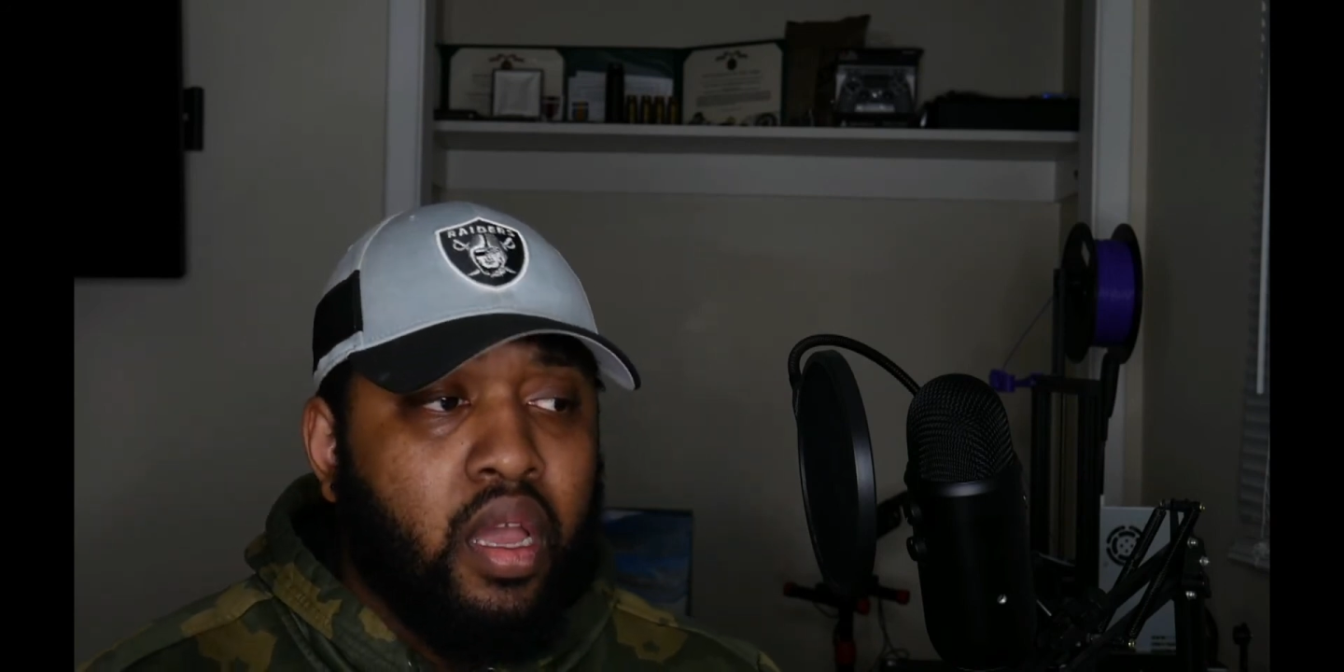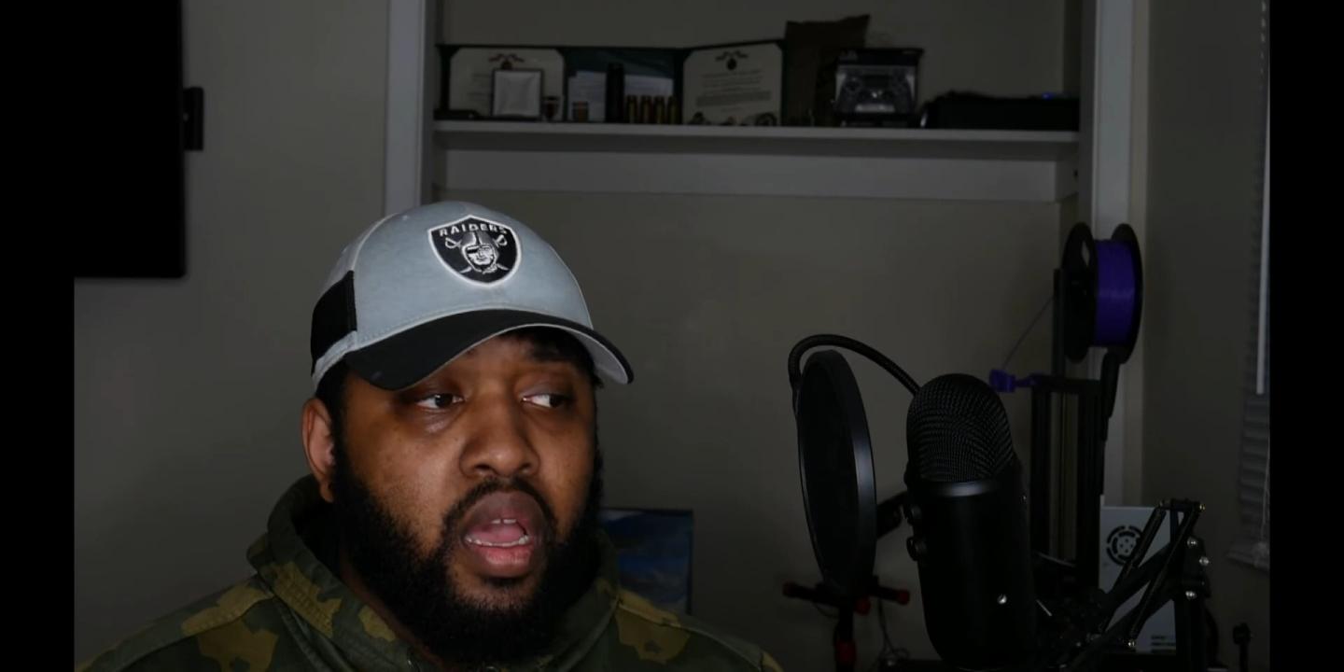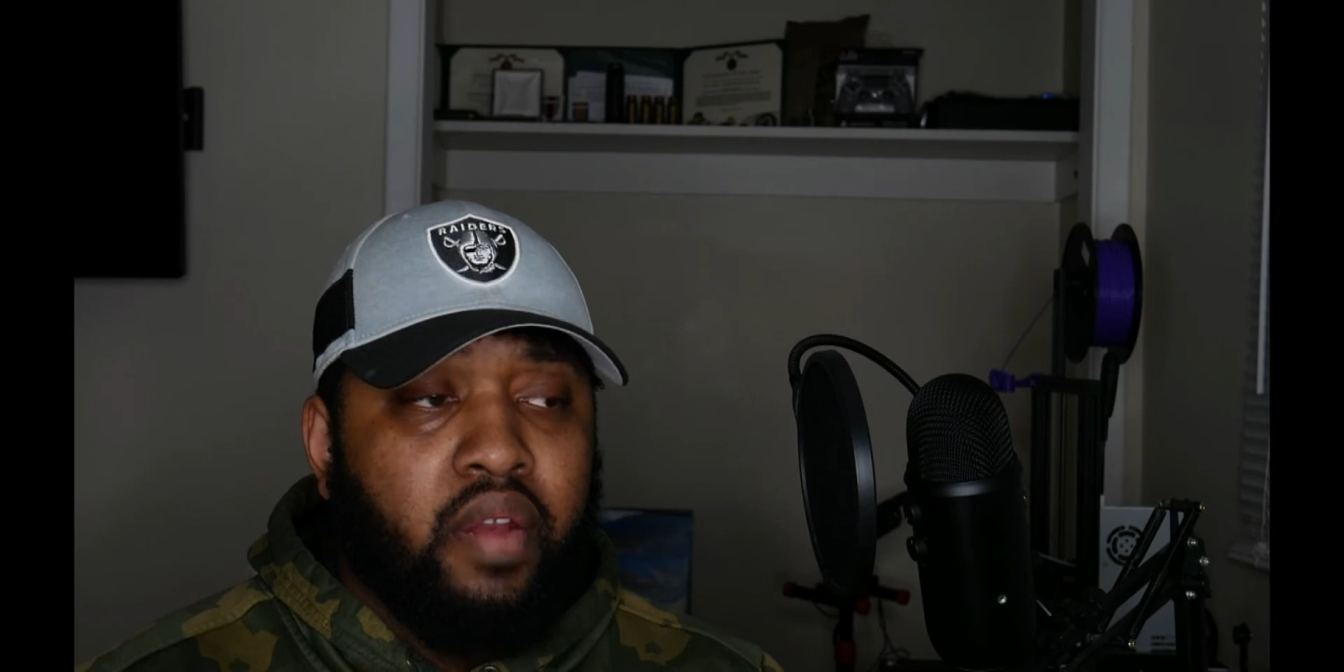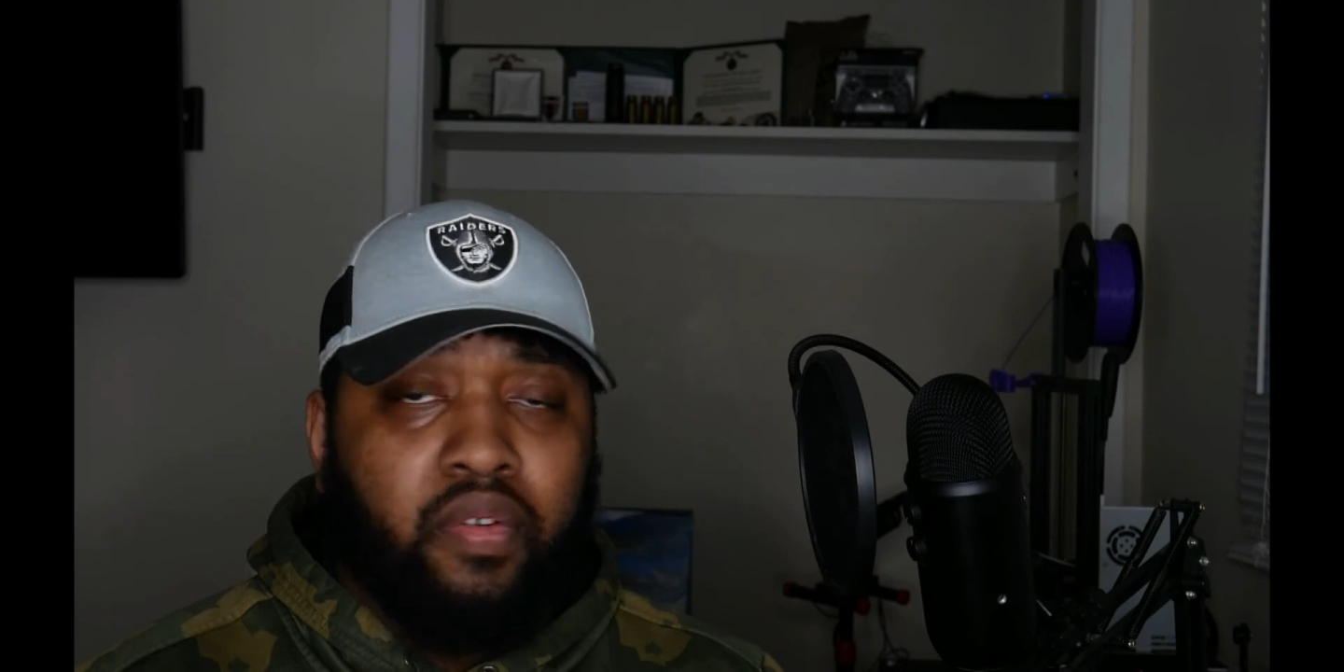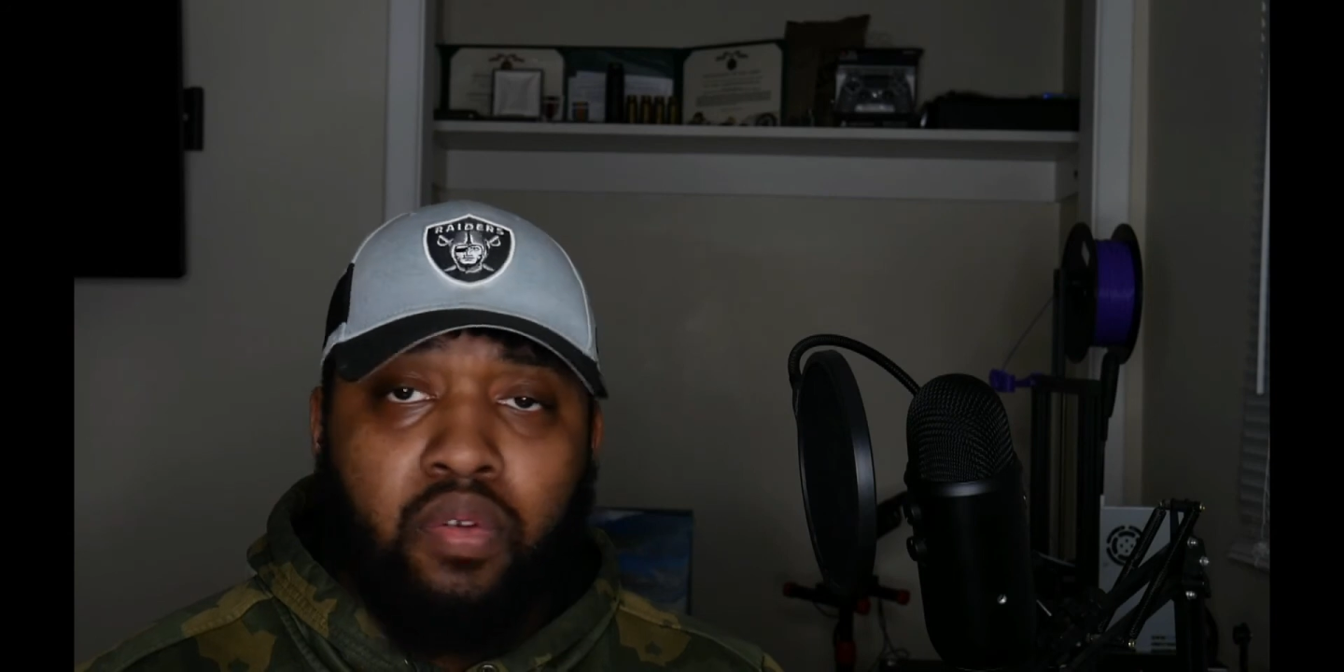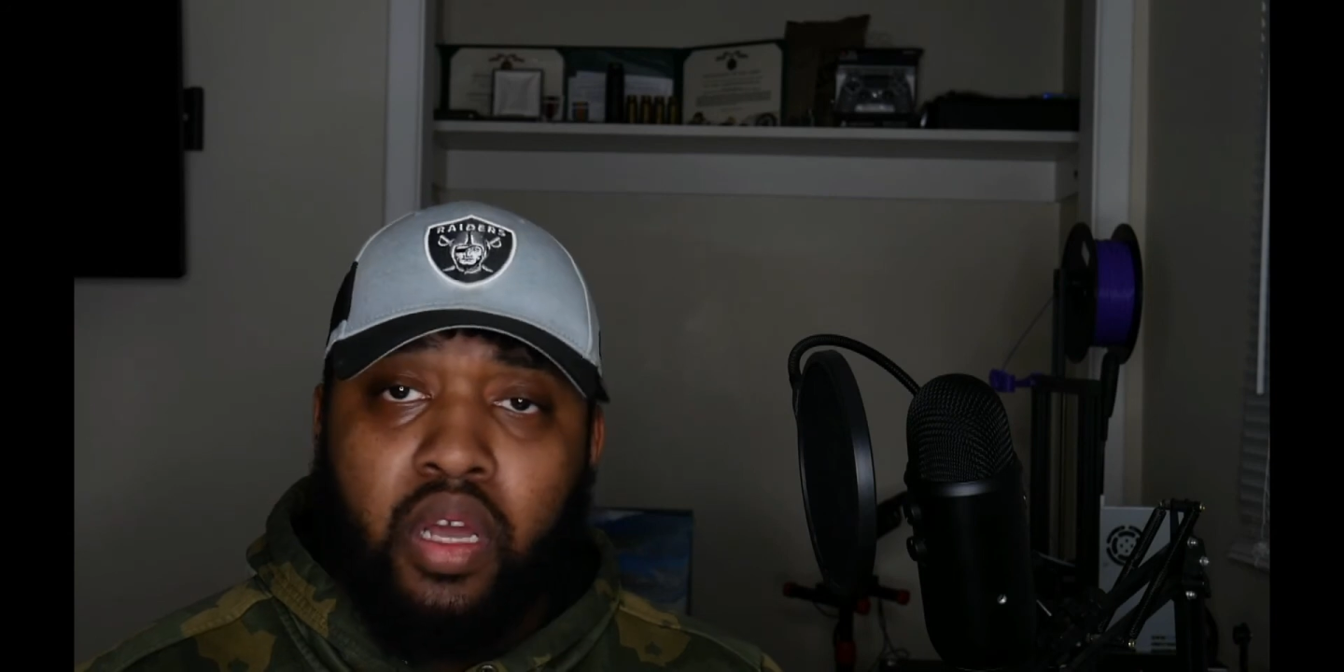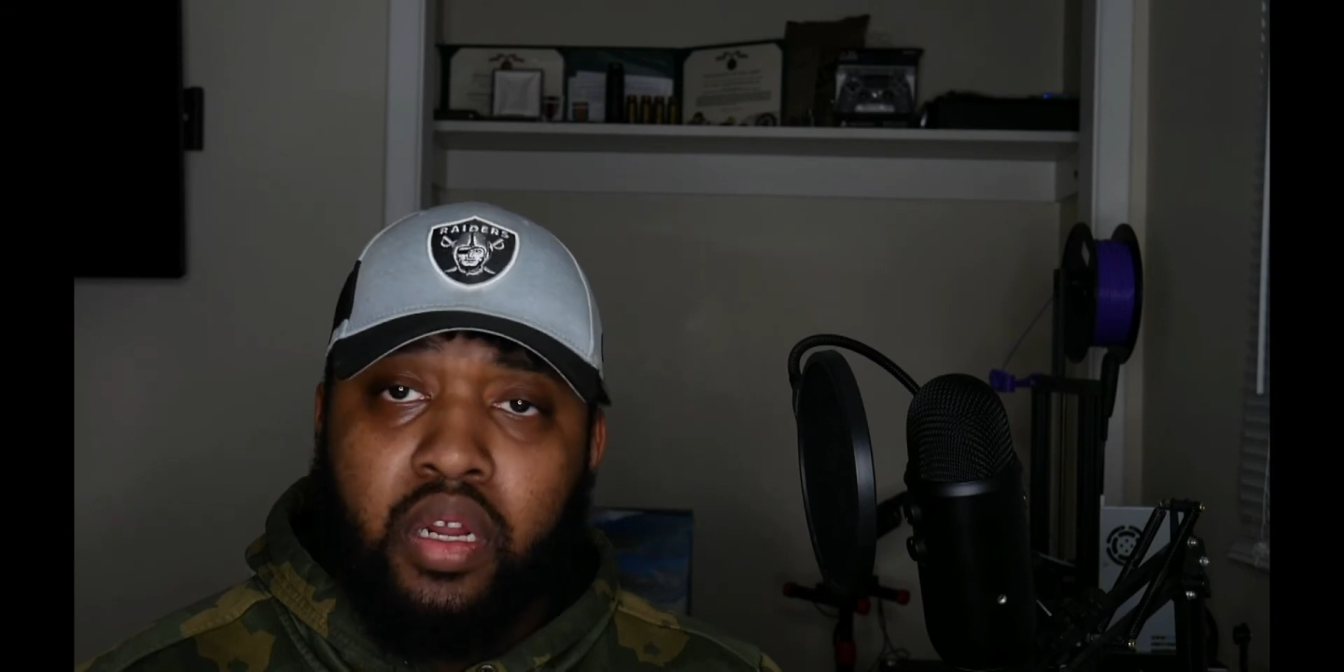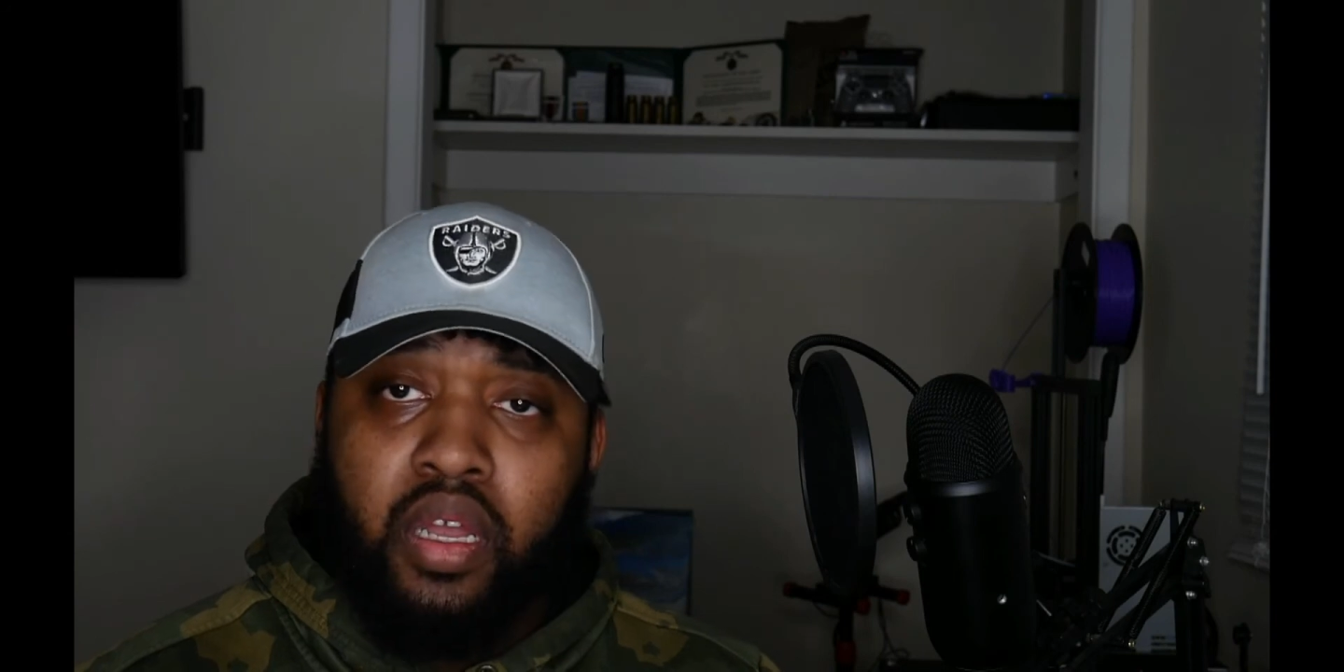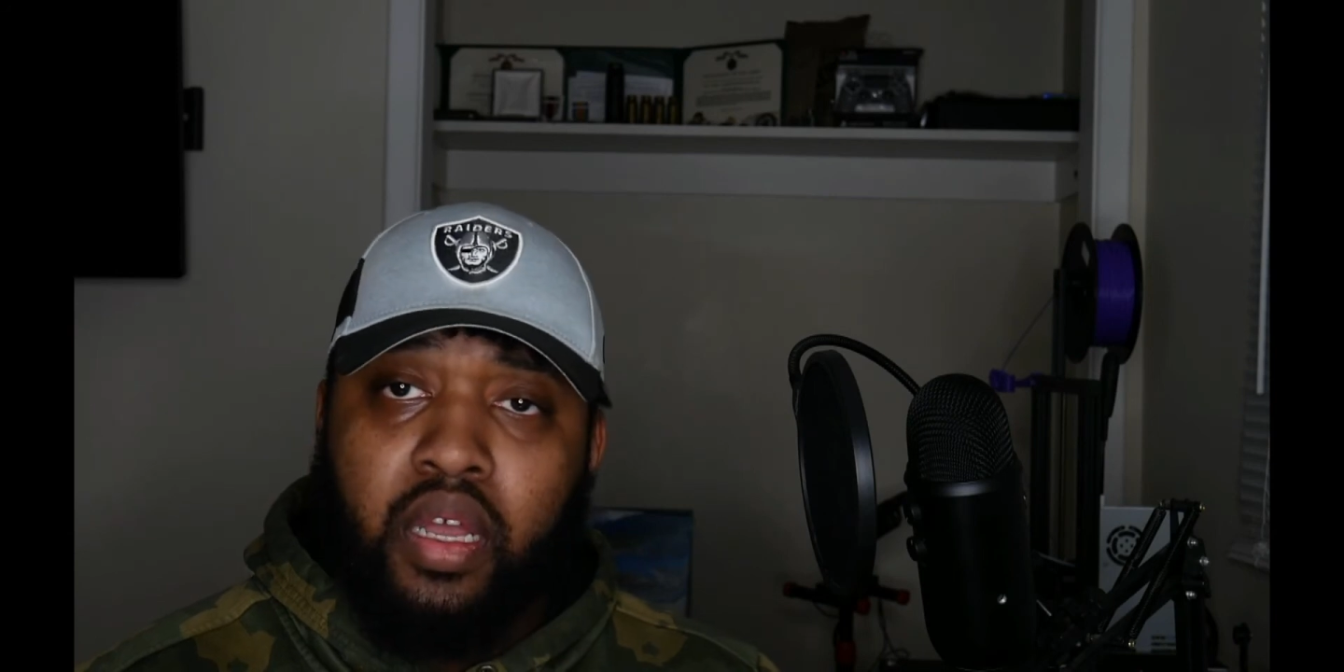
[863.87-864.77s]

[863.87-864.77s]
and Veronica